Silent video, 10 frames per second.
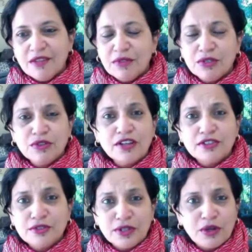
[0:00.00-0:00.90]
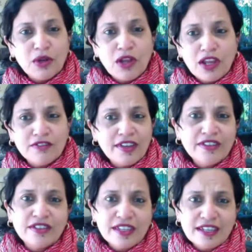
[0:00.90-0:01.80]
and we do not do a whole lot of
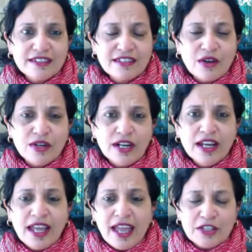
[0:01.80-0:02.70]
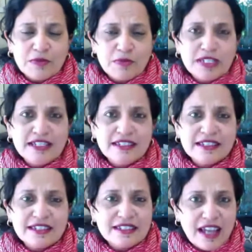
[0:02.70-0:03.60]
other things. Our expertise is